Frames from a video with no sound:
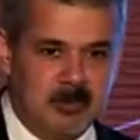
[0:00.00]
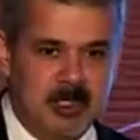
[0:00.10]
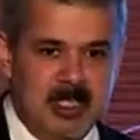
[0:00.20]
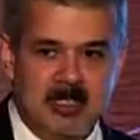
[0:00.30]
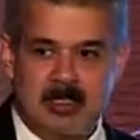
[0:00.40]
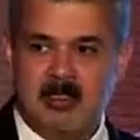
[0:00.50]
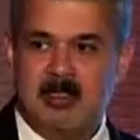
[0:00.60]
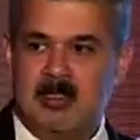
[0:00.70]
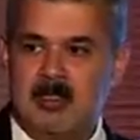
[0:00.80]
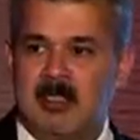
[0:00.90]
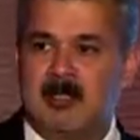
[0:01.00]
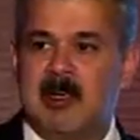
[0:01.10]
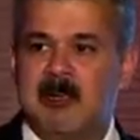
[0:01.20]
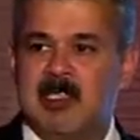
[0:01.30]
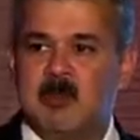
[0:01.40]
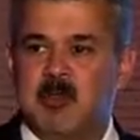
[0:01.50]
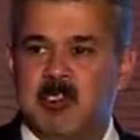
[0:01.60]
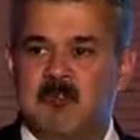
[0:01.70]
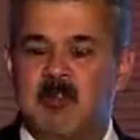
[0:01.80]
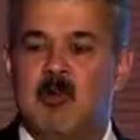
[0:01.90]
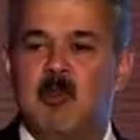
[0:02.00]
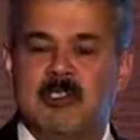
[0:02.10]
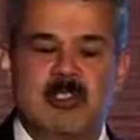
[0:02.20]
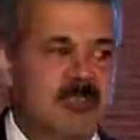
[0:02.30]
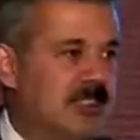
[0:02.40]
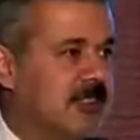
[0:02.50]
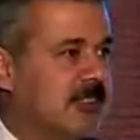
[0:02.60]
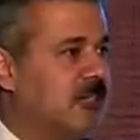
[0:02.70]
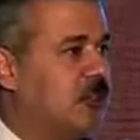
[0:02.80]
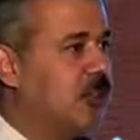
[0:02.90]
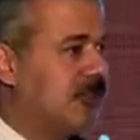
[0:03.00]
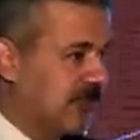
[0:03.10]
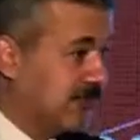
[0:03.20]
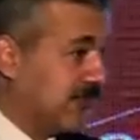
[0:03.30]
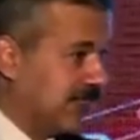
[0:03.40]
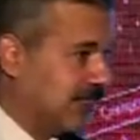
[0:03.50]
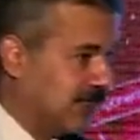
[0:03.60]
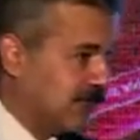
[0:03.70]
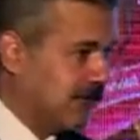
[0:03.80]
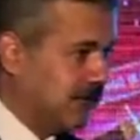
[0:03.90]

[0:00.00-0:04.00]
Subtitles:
today departments pushing for more services and newer services.